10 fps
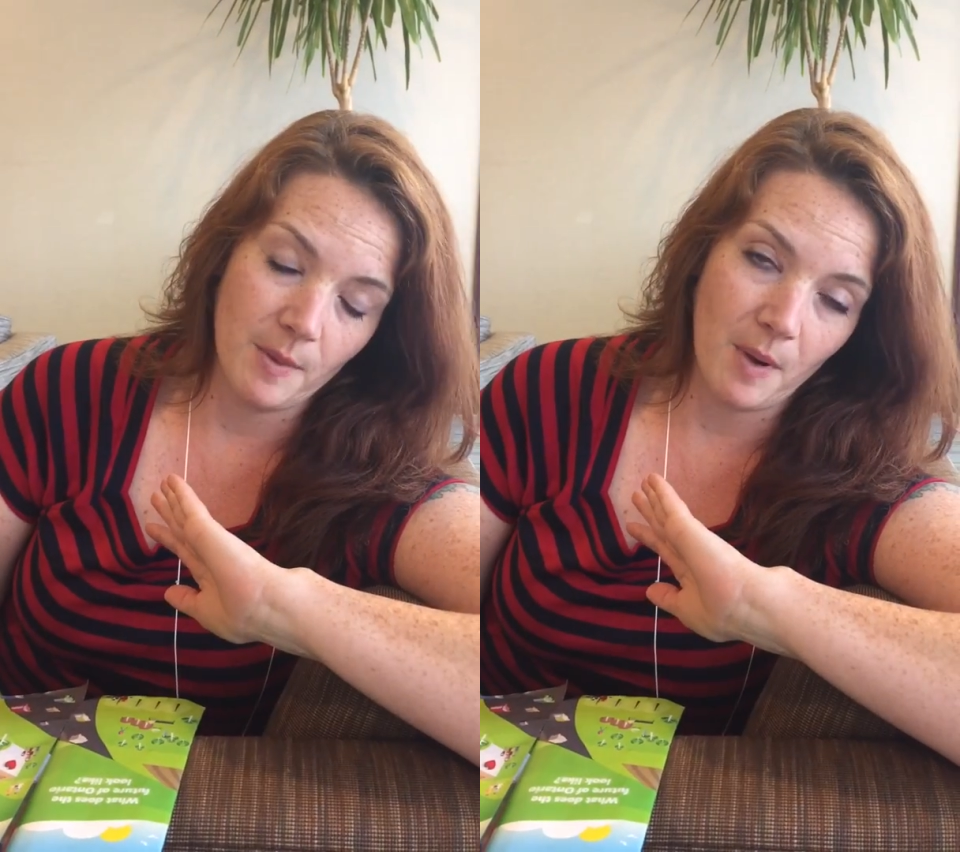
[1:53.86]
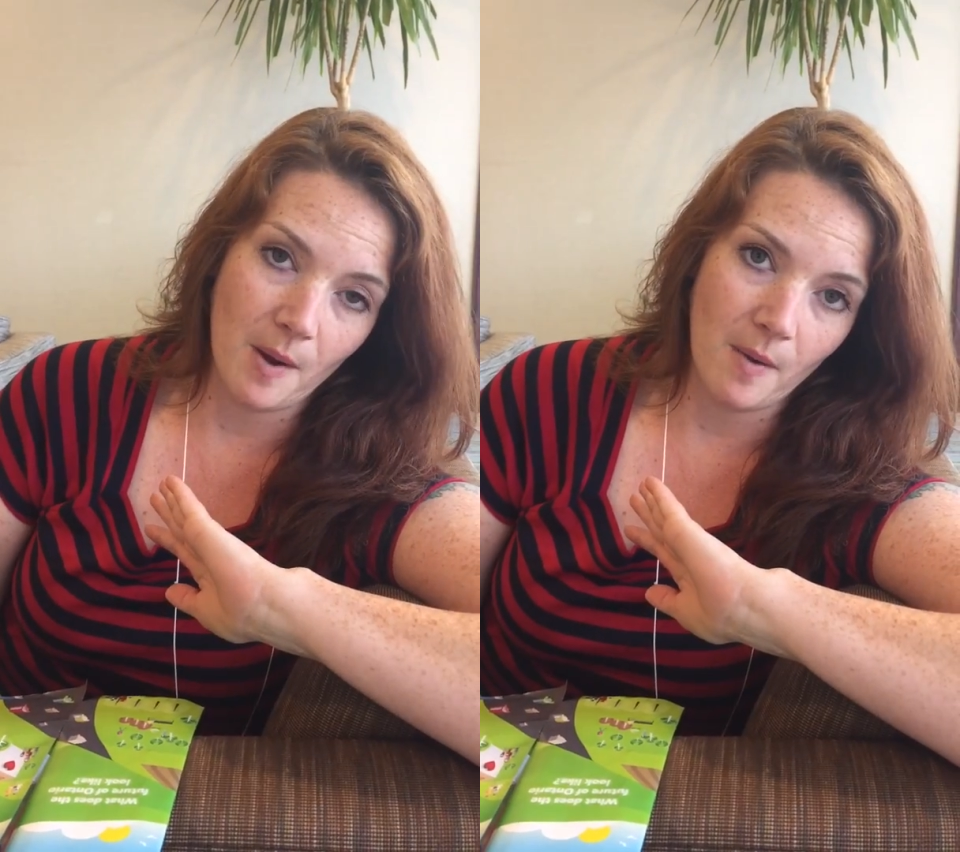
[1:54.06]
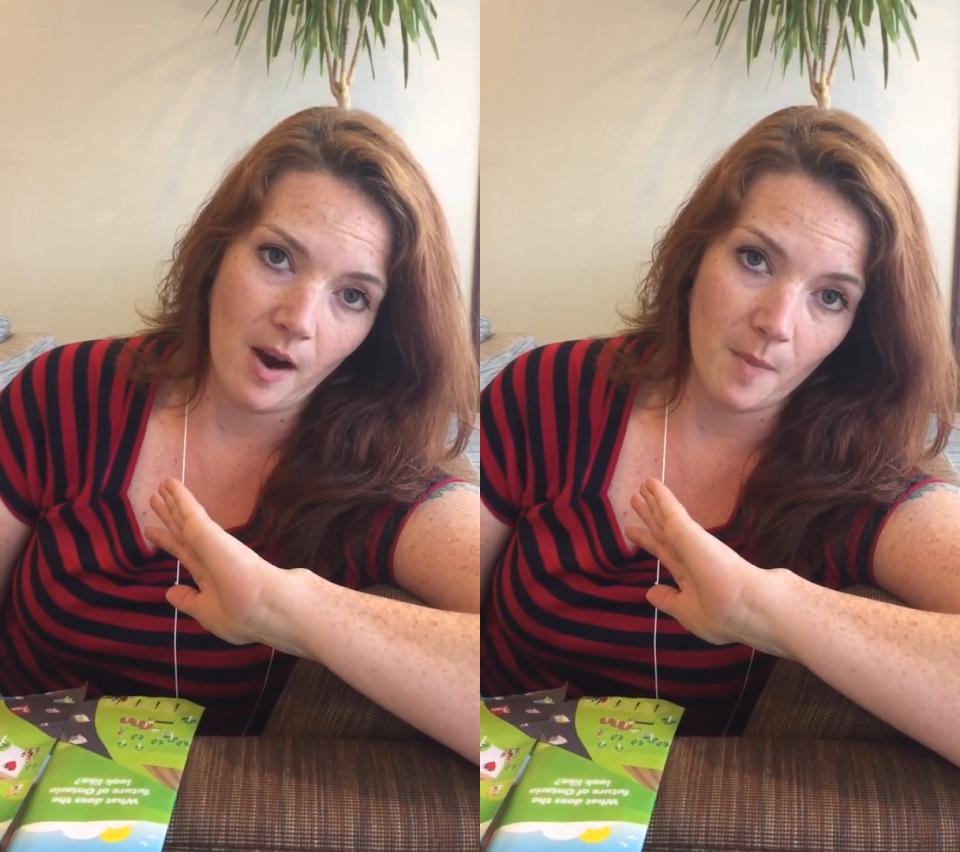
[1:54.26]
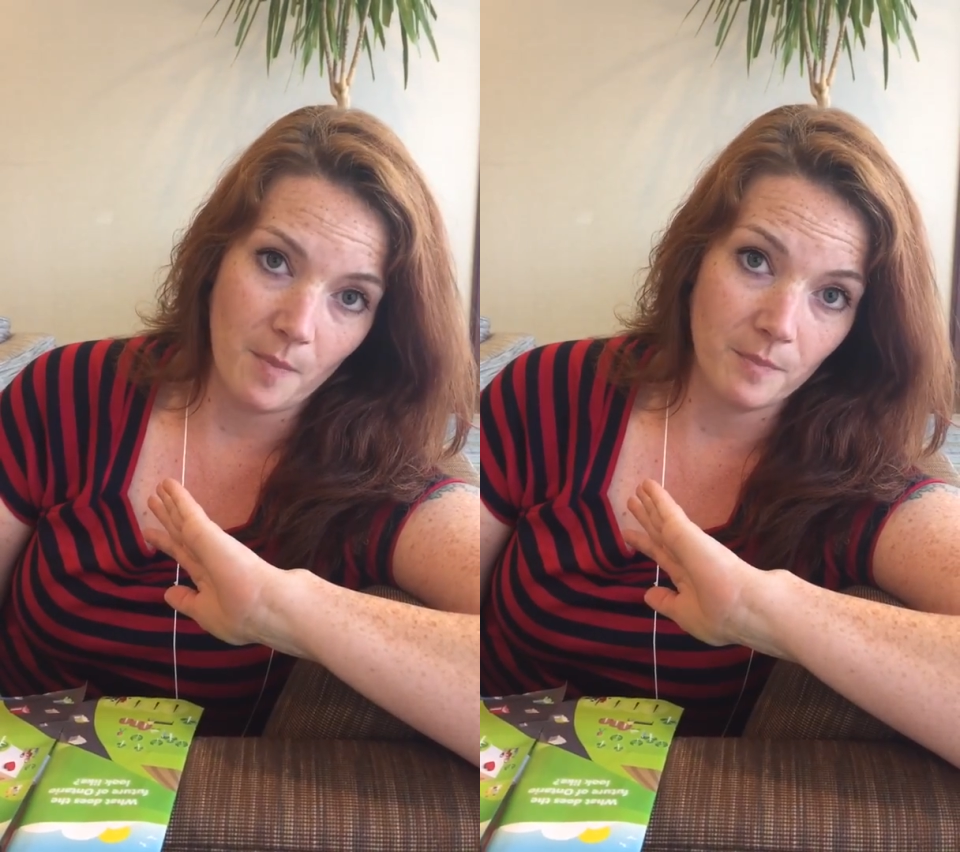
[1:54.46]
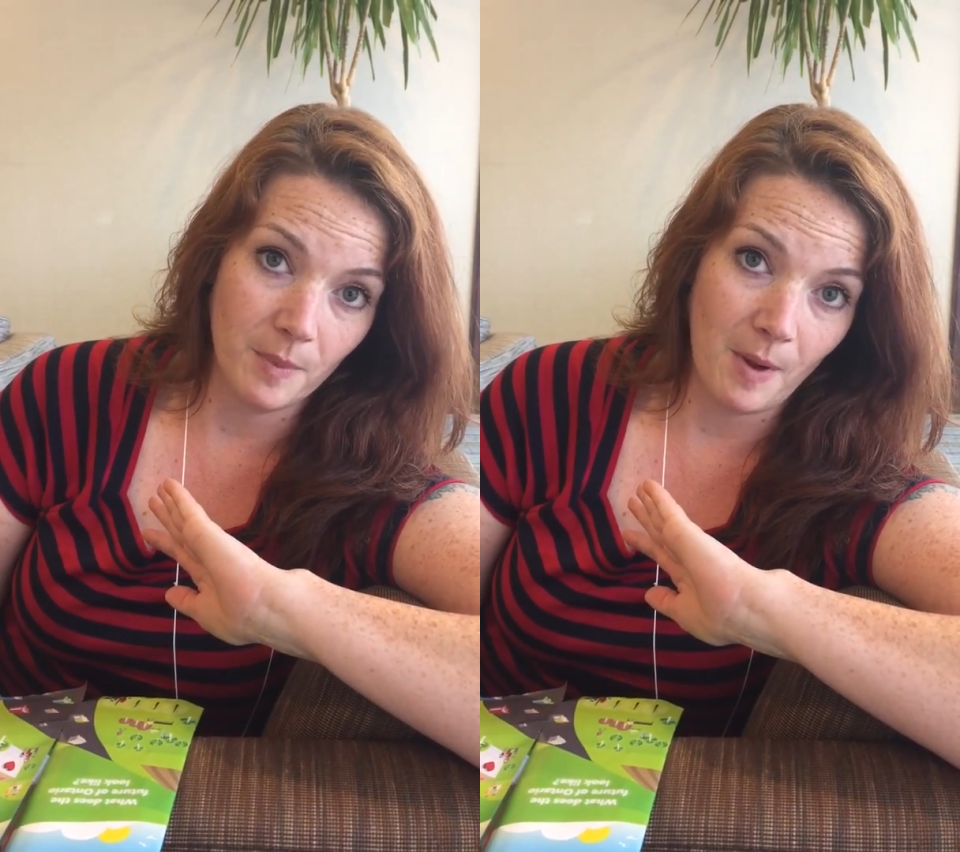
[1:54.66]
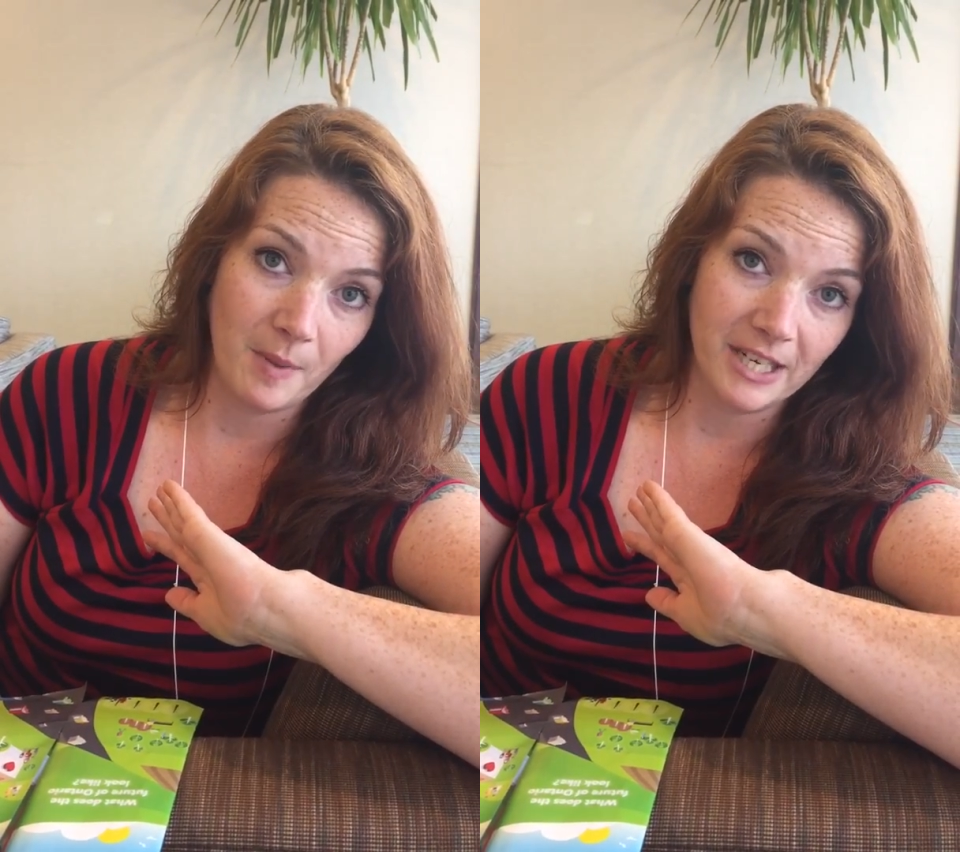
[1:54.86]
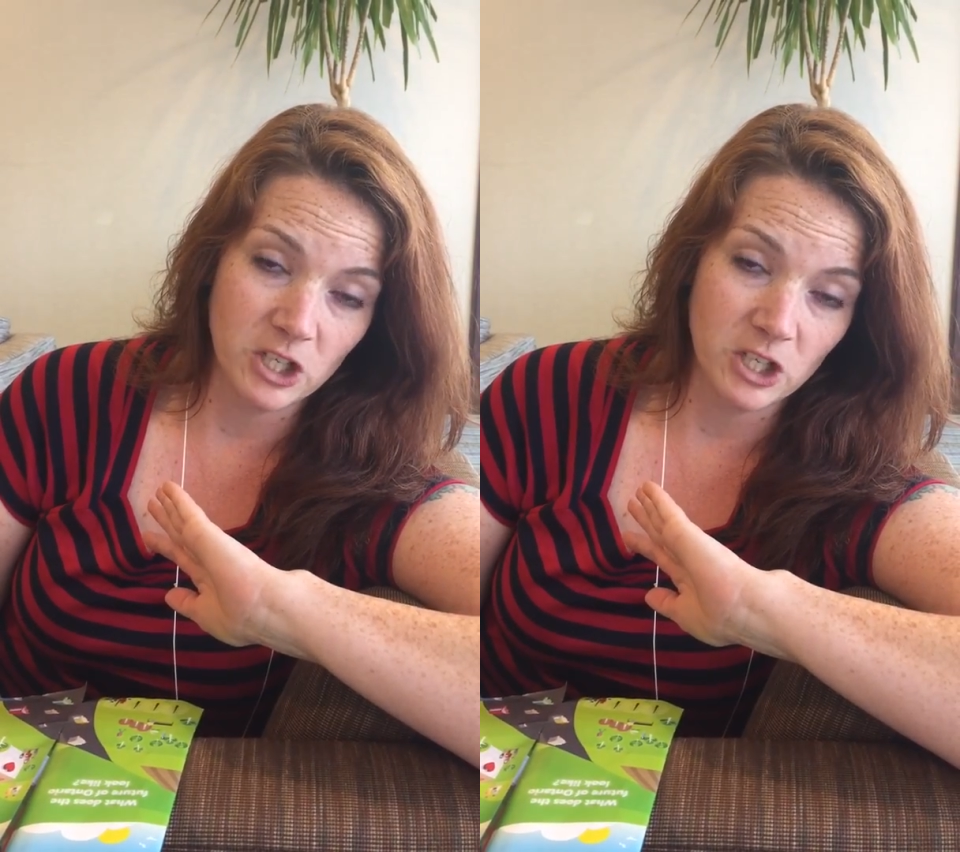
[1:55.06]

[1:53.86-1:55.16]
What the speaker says: the public